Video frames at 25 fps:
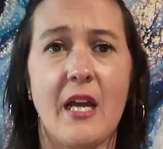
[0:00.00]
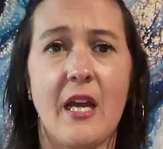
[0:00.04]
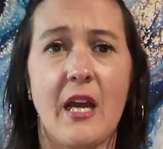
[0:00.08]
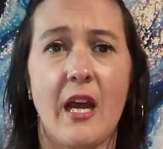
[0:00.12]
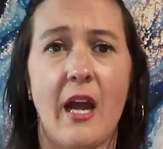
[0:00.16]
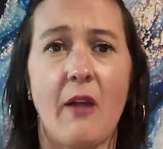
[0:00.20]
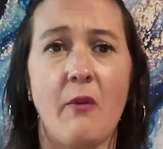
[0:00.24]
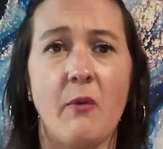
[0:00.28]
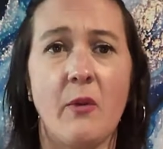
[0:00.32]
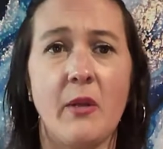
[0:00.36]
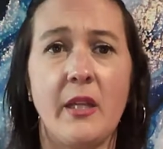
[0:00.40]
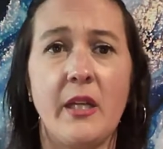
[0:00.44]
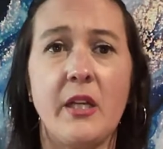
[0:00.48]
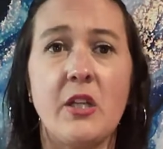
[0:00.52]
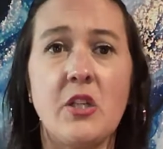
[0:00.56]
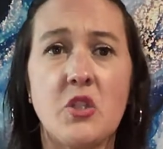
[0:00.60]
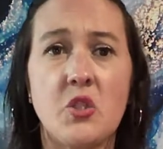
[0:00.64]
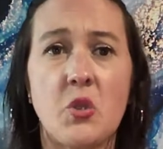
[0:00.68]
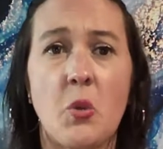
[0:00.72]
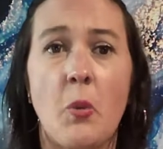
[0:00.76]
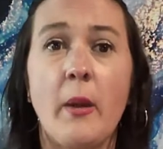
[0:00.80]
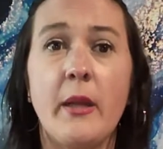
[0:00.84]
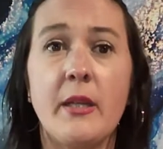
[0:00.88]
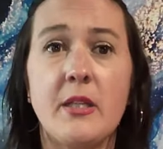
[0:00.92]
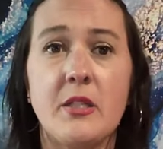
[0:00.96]
I really
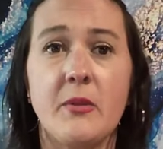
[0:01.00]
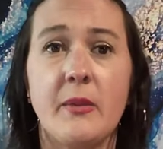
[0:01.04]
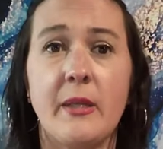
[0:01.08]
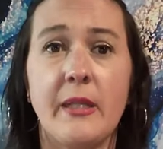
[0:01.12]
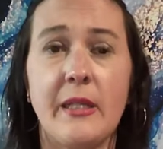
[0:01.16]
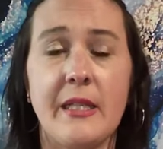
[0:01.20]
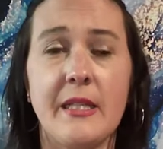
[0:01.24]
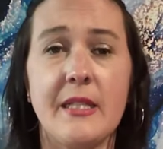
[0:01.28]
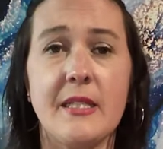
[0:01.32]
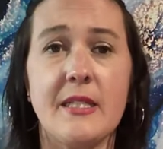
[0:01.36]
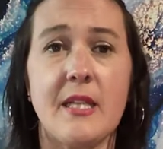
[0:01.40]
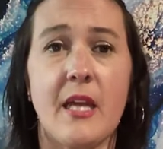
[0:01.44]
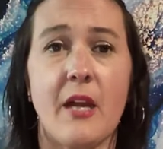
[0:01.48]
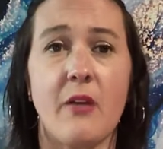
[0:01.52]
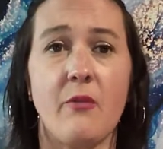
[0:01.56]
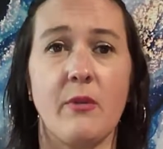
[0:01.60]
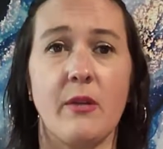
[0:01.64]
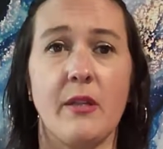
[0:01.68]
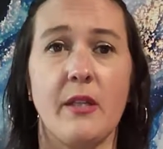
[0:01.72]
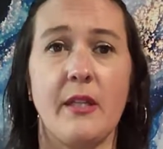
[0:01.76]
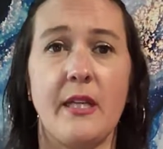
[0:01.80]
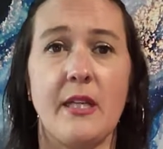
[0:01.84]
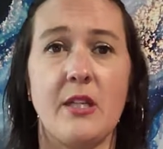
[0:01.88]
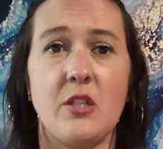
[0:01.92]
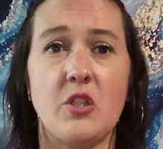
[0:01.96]
enjoy doing this. I
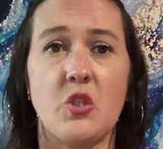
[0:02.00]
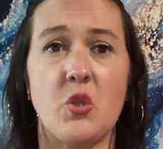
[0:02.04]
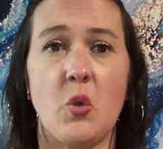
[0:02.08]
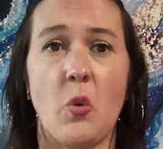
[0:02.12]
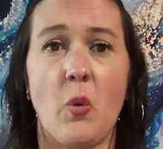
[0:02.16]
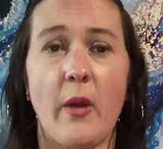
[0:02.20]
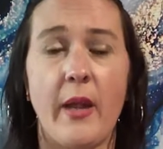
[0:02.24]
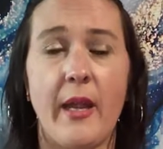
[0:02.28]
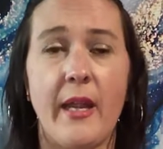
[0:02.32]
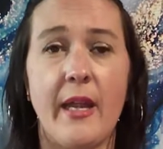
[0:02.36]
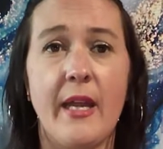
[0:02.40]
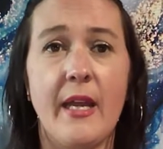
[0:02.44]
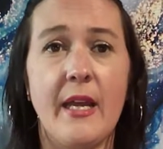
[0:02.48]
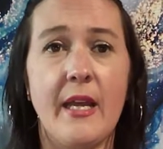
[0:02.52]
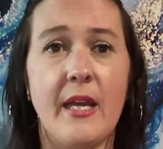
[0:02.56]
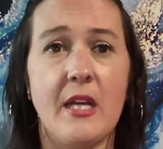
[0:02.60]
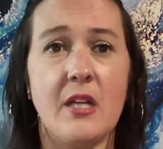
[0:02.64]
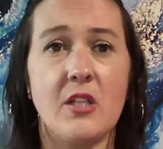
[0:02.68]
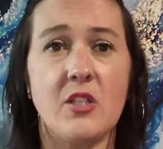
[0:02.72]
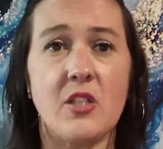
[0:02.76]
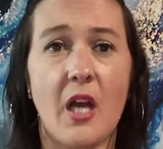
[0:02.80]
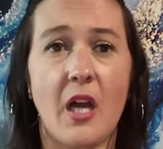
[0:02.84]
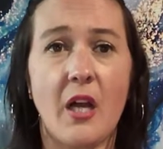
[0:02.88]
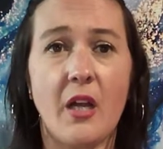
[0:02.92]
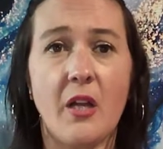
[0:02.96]
really enjoy
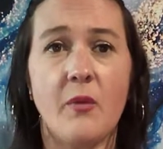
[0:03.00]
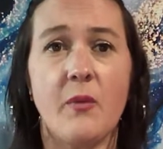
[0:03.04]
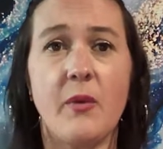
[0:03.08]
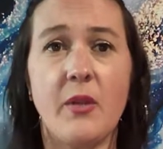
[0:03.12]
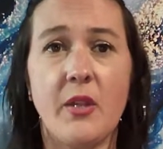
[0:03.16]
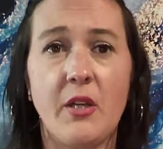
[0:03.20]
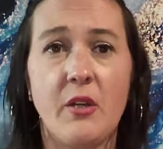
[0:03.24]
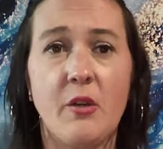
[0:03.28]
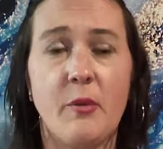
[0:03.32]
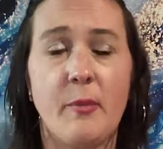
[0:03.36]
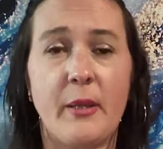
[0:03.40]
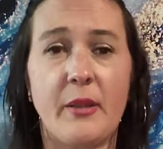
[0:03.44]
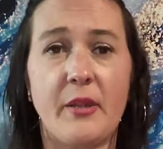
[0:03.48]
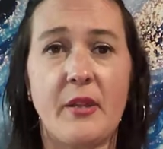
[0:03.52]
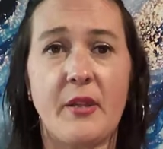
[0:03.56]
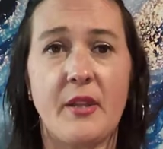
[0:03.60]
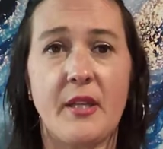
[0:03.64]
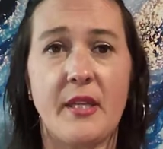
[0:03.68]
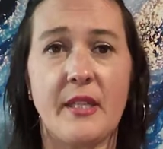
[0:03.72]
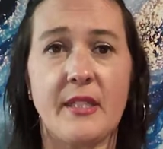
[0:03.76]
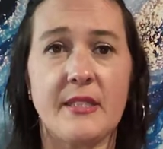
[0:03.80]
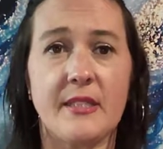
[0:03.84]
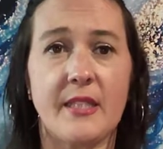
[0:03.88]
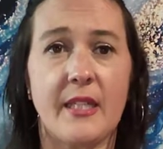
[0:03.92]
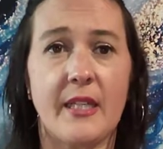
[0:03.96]
talking with you about the
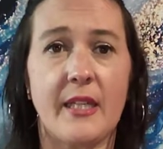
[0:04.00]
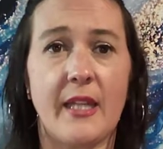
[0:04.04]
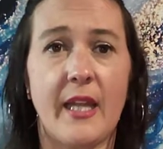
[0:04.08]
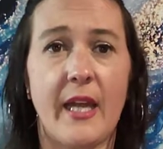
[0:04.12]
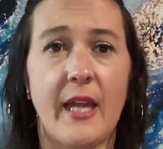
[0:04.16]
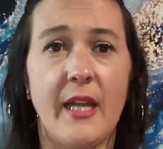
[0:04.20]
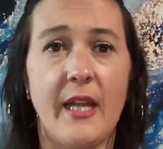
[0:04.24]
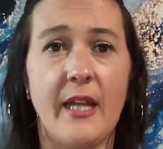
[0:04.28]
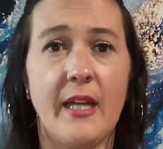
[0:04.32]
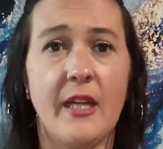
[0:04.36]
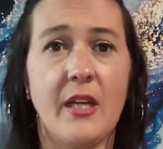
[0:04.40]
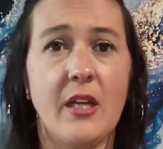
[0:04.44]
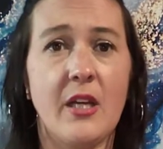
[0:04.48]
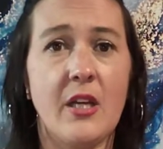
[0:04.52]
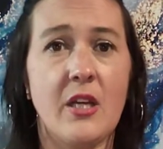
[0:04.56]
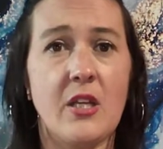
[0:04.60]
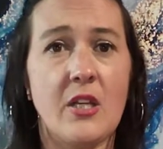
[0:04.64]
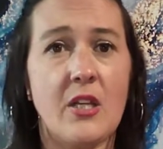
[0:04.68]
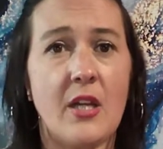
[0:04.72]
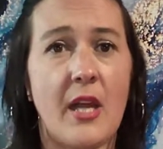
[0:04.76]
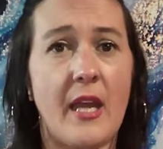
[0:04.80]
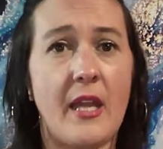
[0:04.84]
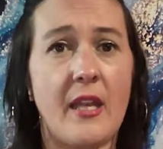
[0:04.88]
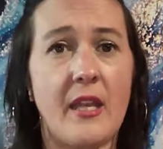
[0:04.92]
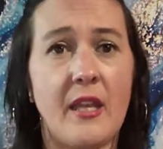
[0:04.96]
things that I like.
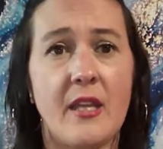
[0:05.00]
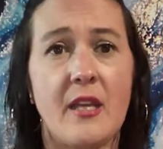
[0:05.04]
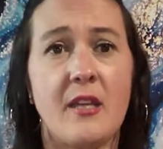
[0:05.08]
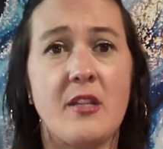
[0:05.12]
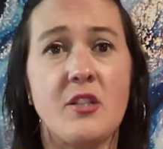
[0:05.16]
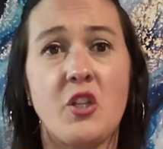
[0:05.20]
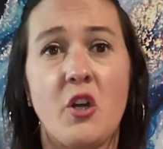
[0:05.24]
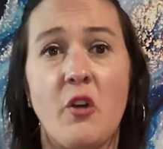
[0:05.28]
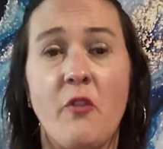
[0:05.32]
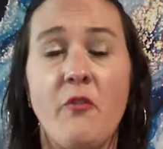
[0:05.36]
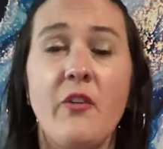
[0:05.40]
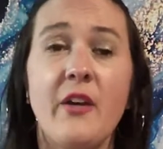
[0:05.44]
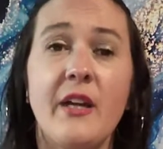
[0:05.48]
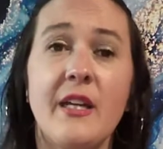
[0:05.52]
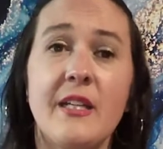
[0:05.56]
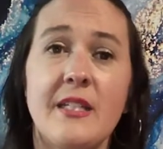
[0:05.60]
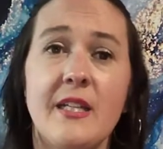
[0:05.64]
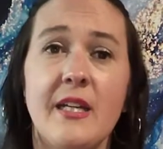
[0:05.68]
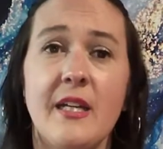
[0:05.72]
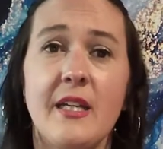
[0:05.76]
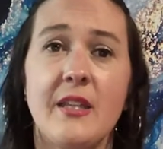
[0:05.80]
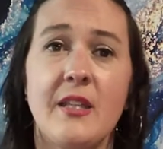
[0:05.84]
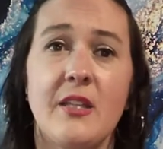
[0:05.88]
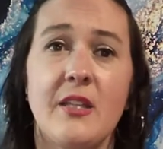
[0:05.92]
And then don't forget to hit the